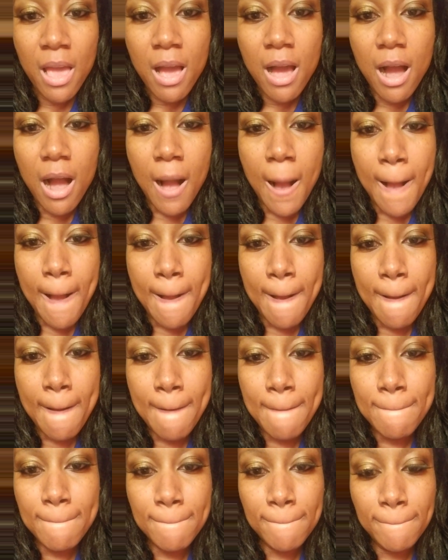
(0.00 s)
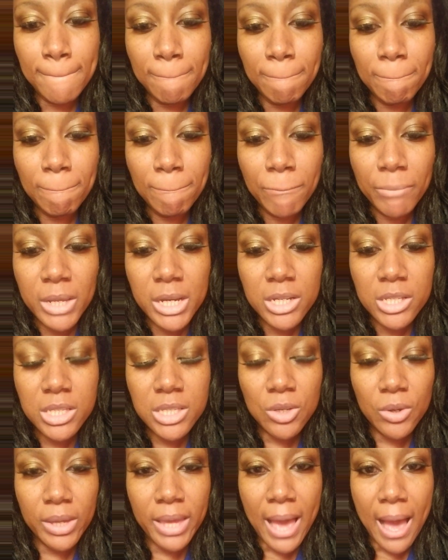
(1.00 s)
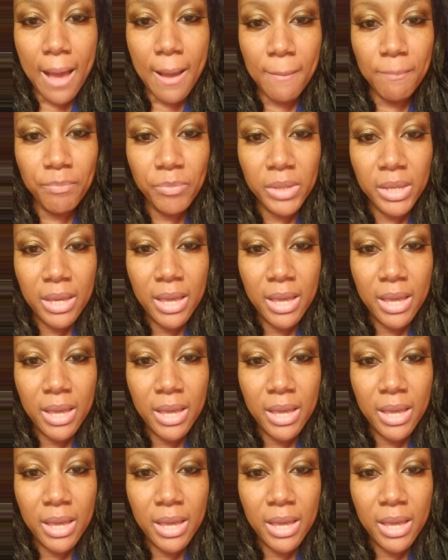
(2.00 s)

So yeah,